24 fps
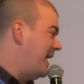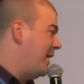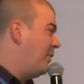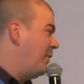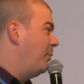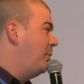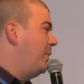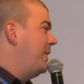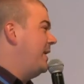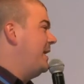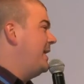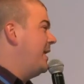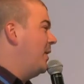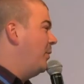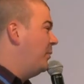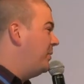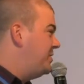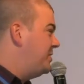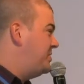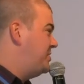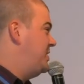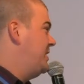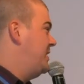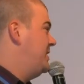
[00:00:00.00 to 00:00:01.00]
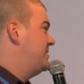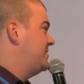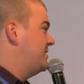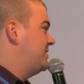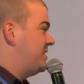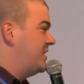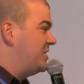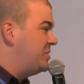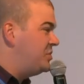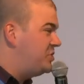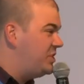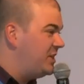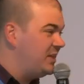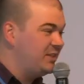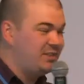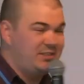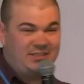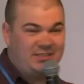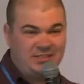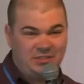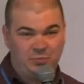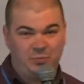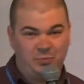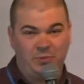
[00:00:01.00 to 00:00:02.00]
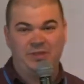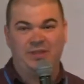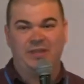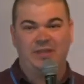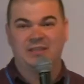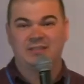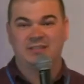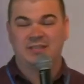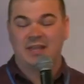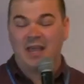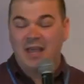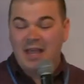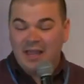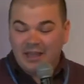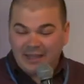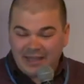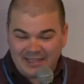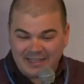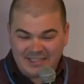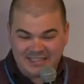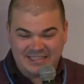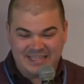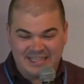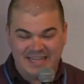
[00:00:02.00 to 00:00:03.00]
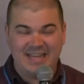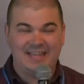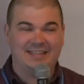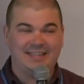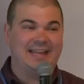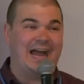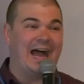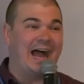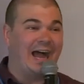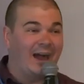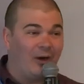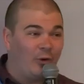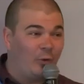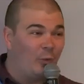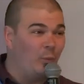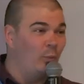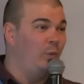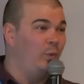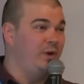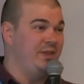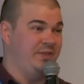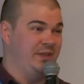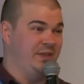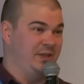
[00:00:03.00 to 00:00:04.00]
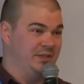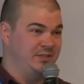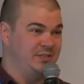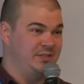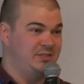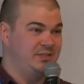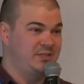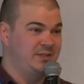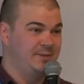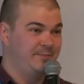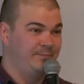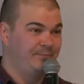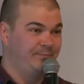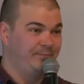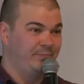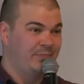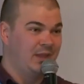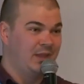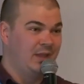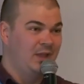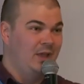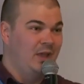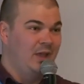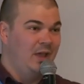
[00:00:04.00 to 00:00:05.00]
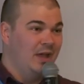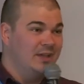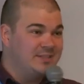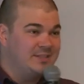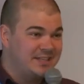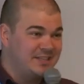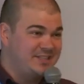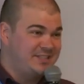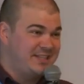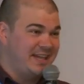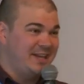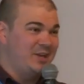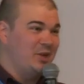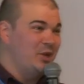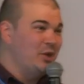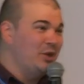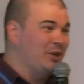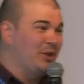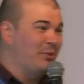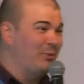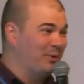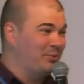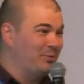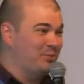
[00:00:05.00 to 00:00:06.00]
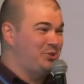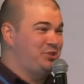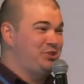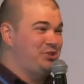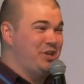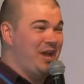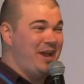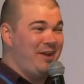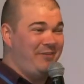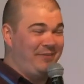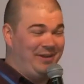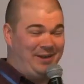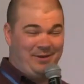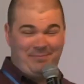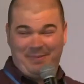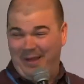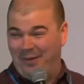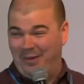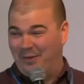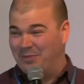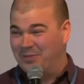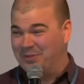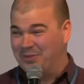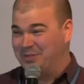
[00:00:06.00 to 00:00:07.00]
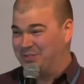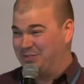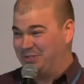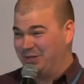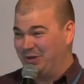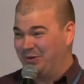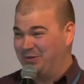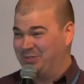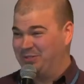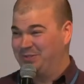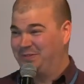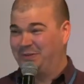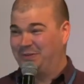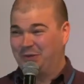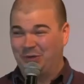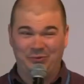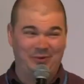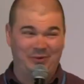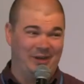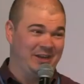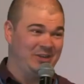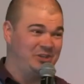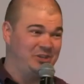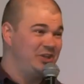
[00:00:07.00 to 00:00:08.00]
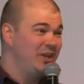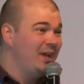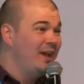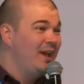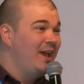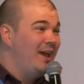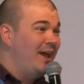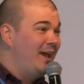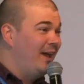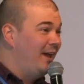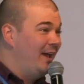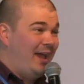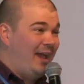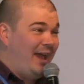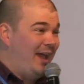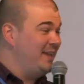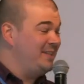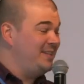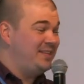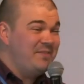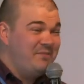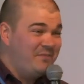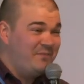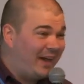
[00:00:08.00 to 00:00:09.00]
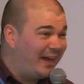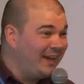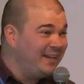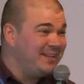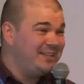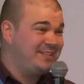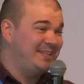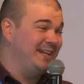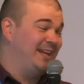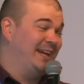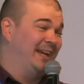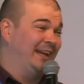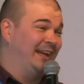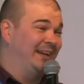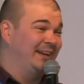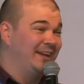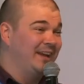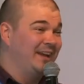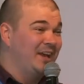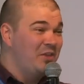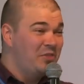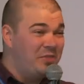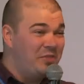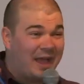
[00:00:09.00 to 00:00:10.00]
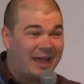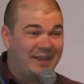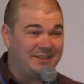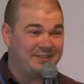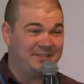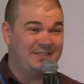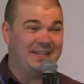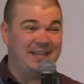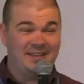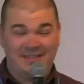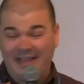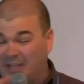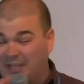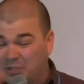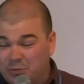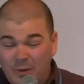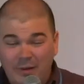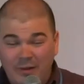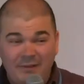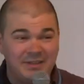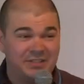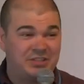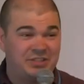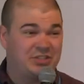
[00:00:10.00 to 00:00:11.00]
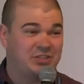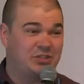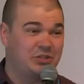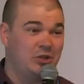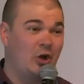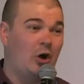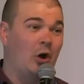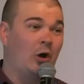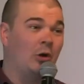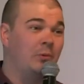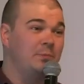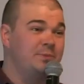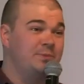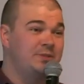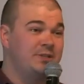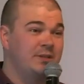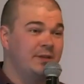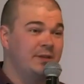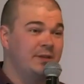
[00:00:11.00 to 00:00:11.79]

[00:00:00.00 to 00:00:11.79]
we are with Jesus and Jesus is with us. Let's take that out with us. As I said earlier when I was sharing about the stories of courage, it's inviting. That's it. That's where it stops.